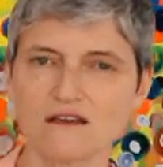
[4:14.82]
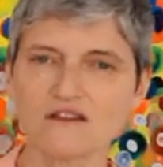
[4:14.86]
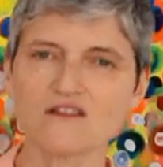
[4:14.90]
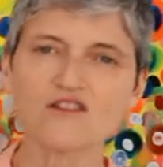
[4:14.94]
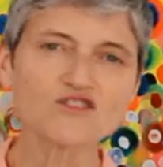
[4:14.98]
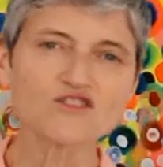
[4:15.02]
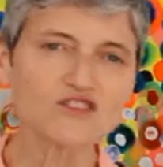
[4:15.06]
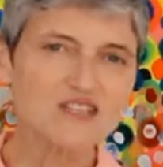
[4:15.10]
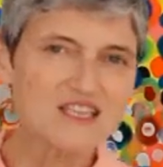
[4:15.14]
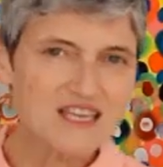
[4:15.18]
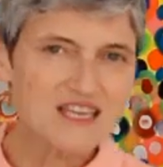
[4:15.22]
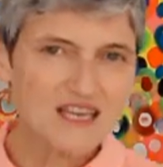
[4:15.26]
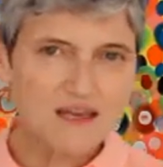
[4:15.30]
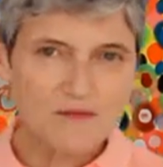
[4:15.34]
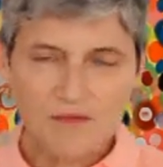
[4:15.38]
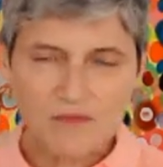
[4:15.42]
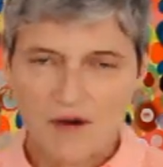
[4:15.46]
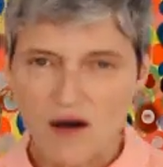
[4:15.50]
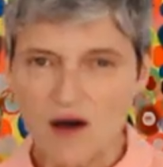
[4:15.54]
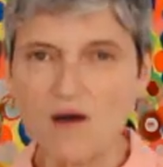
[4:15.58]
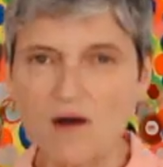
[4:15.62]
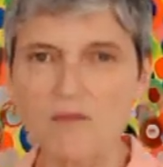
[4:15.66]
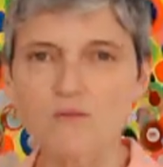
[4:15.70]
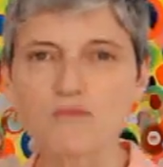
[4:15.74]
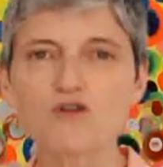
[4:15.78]
Not to
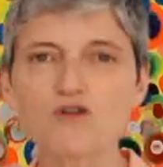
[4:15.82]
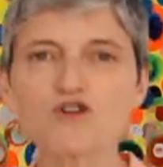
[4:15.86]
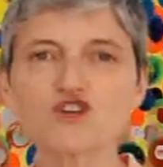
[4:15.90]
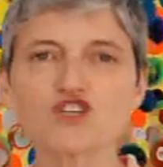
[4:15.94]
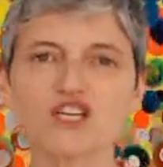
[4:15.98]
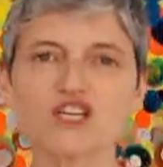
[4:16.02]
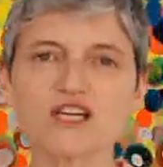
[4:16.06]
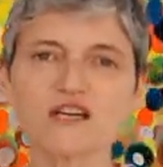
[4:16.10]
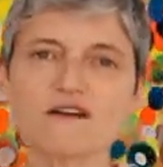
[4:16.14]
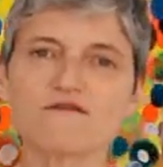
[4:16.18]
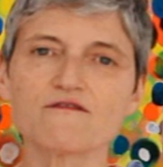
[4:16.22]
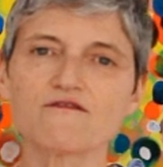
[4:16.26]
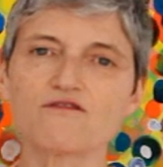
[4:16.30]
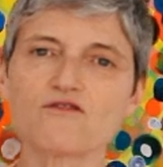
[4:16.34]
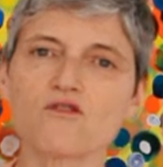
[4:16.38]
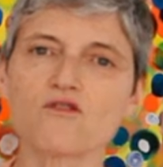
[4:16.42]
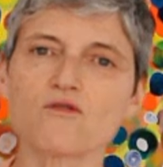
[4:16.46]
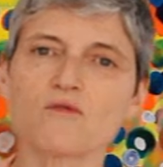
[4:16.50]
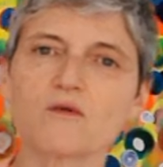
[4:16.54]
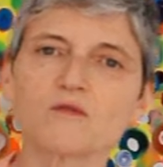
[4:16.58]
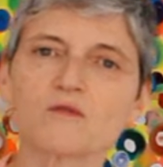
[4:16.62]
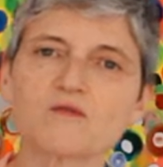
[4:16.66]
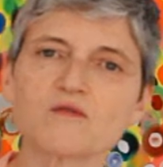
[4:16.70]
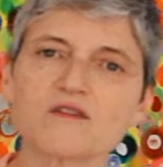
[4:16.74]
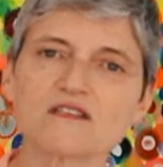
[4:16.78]
keep pushing
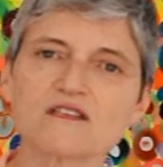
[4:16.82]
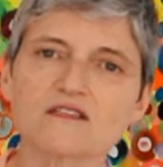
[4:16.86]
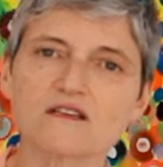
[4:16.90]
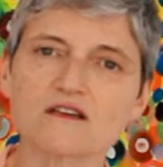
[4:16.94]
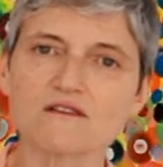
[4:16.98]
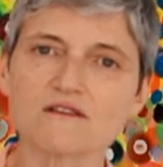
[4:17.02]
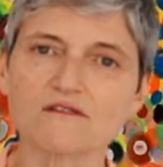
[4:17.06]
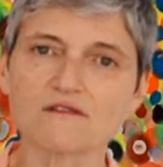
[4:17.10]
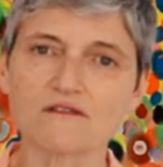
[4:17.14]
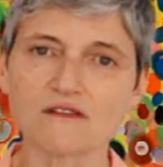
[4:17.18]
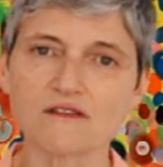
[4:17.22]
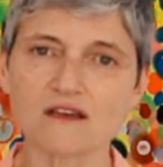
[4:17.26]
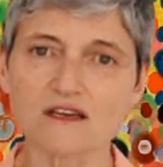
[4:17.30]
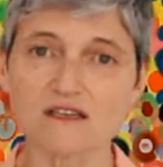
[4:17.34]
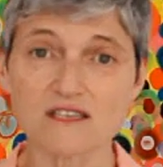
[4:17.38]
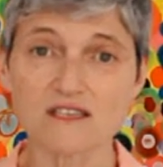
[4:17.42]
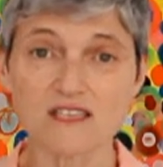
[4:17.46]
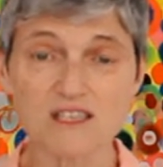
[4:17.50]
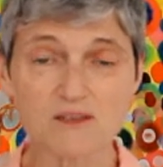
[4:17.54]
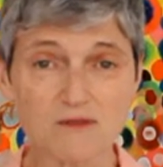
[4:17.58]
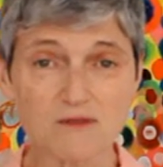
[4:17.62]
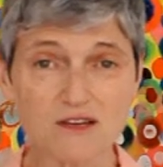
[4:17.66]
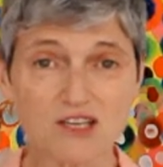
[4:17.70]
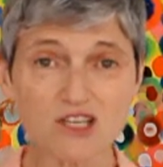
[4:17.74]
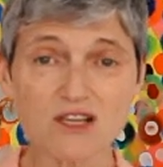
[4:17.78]
forward with certain things,
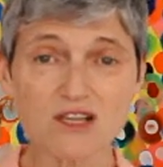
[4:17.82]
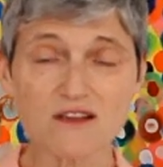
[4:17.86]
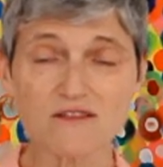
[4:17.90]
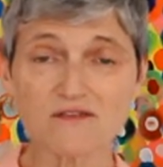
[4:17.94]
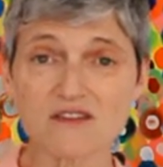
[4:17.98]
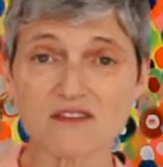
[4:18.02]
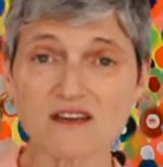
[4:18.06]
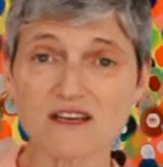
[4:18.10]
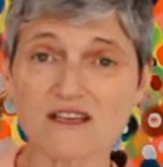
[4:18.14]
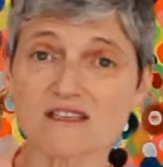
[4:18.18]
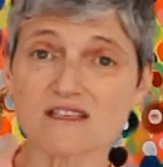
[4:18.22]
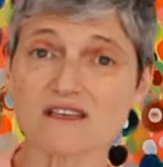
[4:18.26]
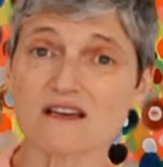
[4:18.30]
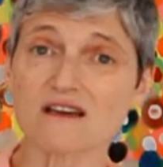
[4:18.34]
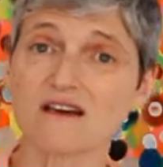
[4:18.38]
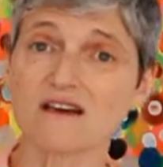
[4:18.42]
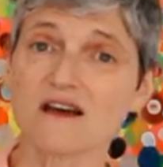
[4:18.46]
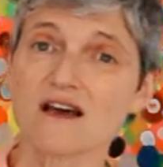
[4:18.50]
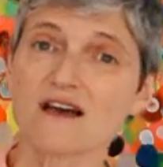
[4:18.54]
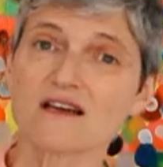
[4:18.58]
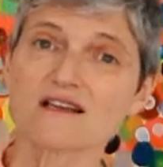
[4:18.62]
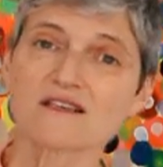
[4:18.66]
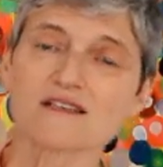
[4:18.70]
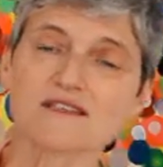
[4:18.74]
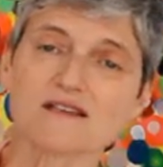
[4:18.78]
especially if things are
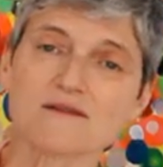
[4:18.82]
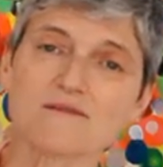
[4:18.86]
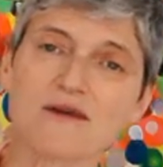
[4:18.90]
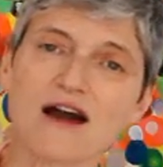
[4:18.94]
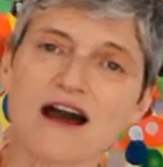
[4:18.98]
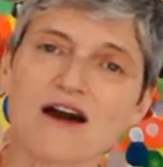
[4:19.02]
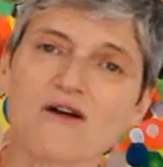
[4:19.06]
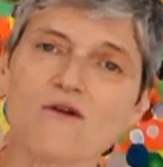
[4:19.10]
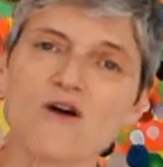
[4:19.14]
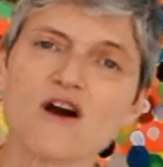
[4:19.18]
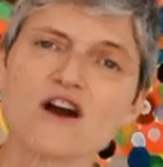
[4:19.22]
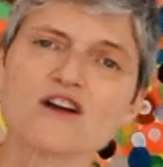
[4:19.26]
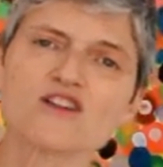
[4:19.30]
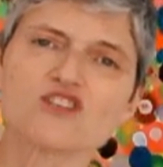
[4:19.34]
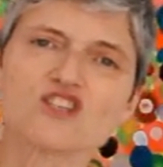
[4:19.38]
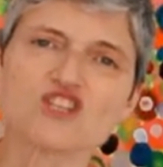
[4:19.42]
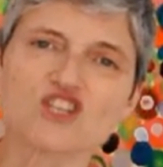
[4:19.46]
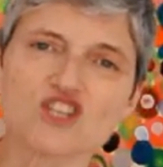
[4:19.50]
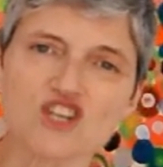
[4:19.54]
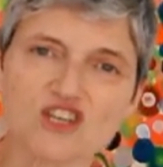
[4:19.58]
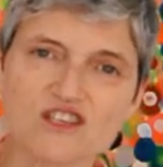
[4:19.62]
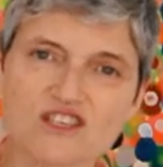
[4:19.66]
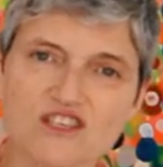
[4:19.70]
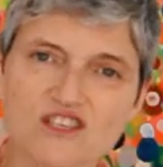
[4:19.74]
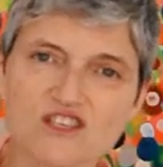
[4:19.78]
somehow
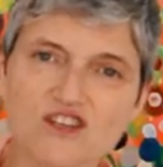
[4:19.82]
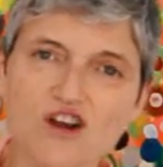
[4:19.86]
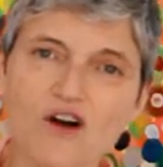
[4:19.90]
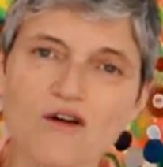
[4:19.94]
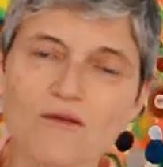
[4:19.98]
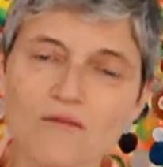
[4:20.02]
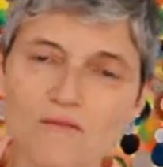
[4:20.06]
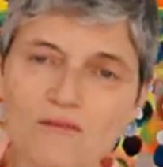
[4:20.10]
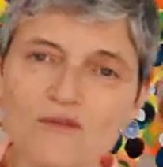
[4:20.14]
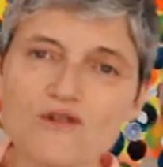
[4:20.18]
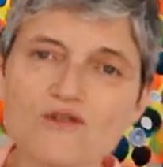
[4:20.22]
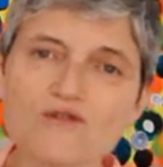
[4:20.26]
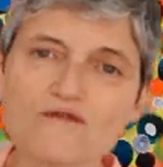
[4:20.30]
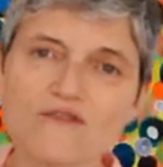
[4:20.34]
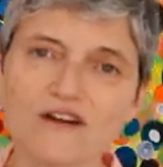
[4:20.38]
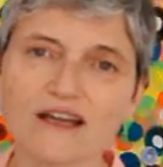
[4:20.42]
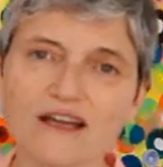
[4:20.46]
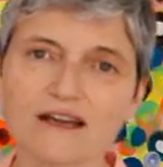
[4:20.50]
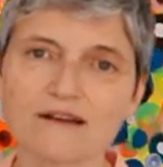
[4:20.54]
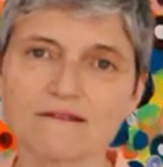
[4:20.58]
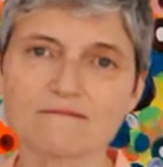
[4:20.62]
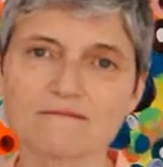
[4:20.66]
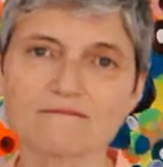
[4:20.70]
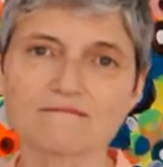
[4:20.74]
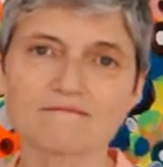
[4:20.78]
just not moving.